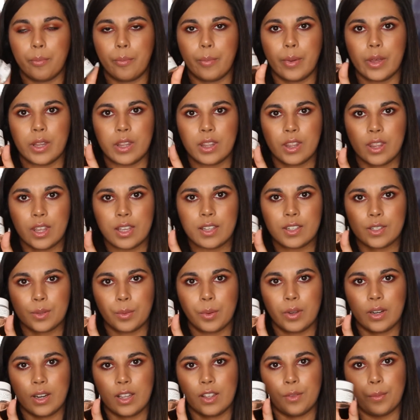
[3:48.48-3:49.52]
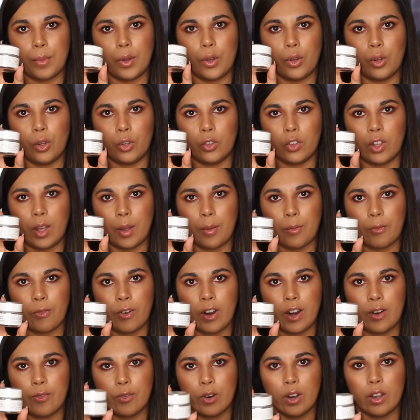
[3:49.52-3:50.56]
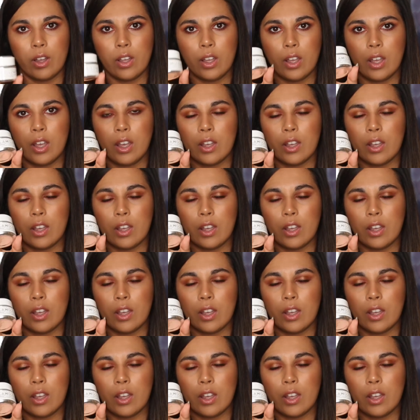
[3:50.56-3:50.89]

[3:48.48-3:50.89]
But this one is my all-time favourite.